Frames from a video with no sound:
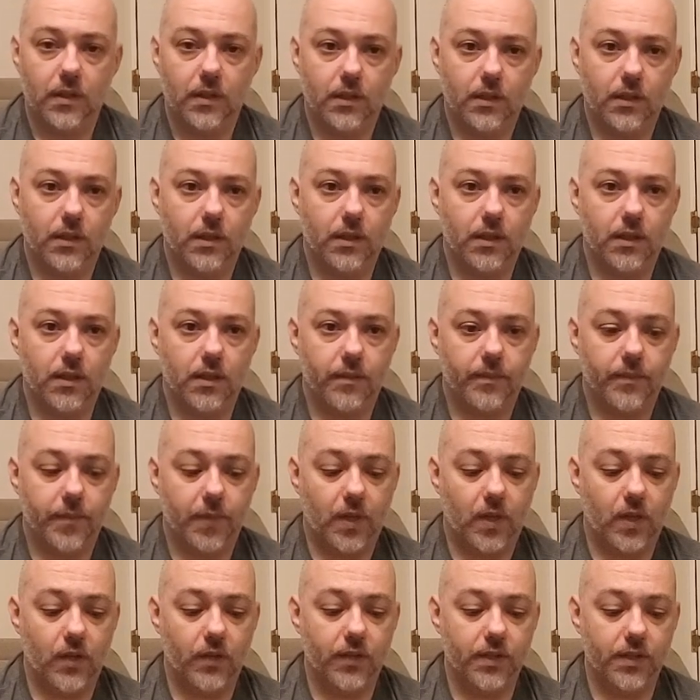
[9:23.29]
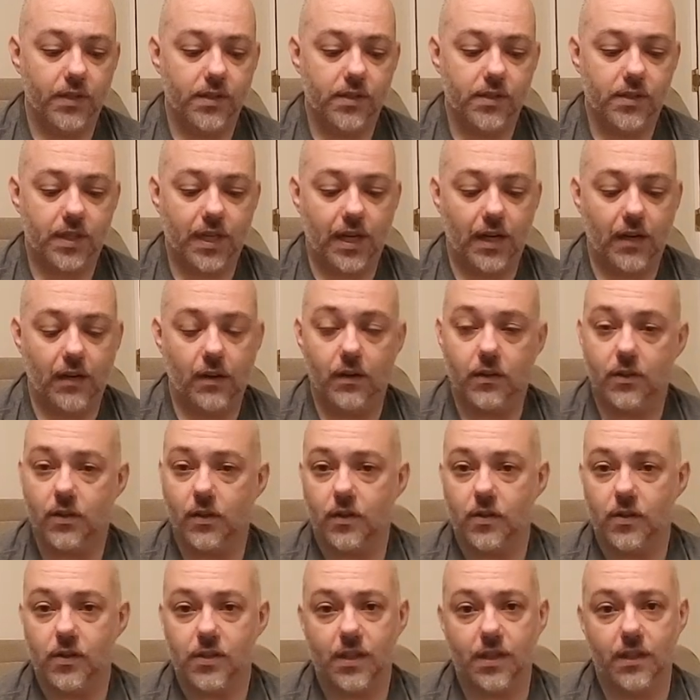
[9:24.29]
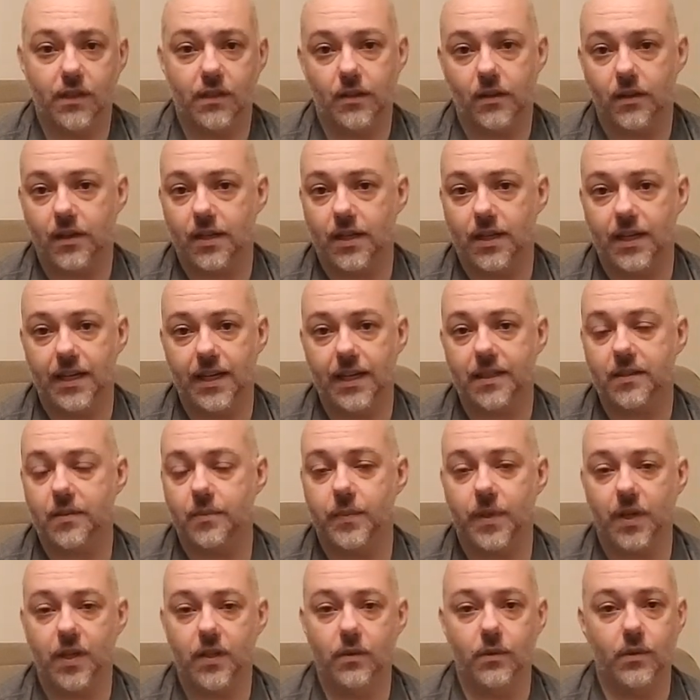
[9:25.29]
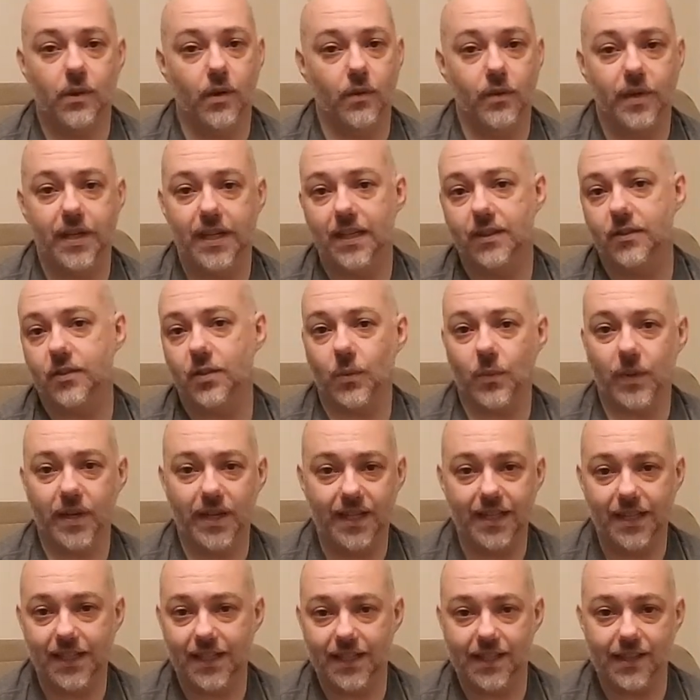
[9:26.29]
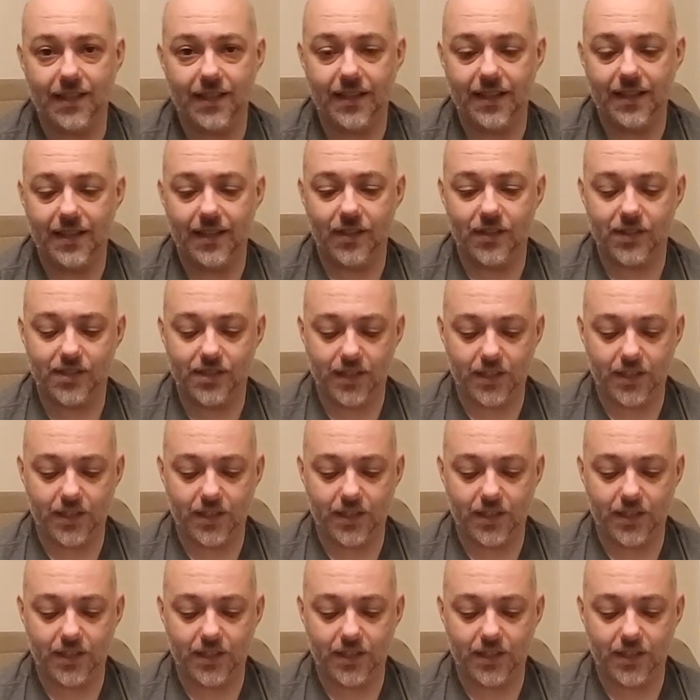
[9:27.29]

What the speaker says: All these characters interconnect, but you don't need to read anything else.